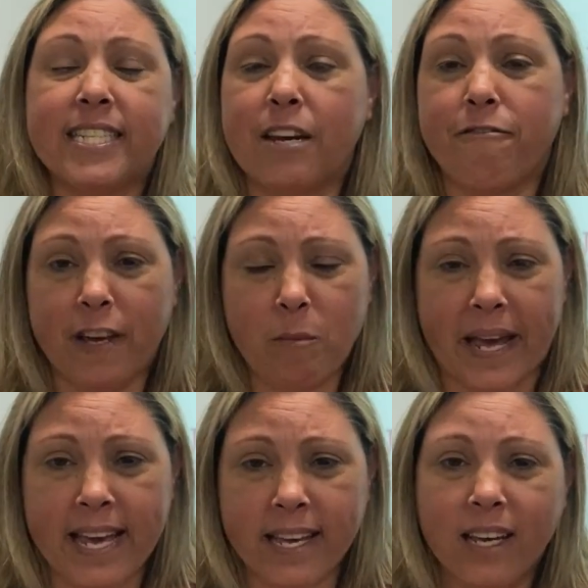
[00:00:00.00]
and
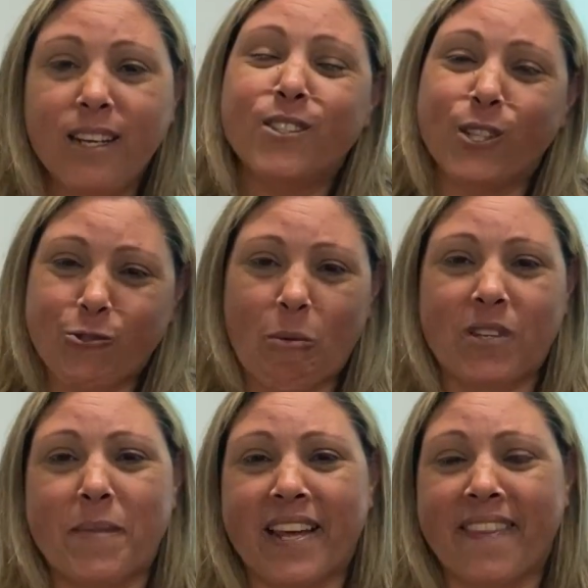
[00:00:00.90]
feedback, so drop
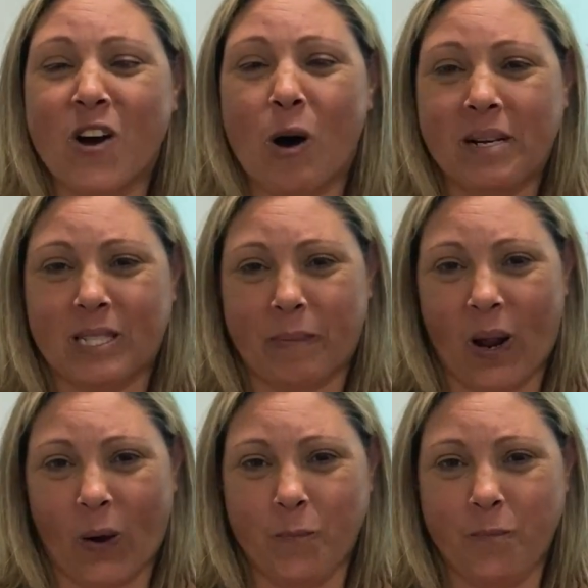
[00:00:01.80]
something in the comments below.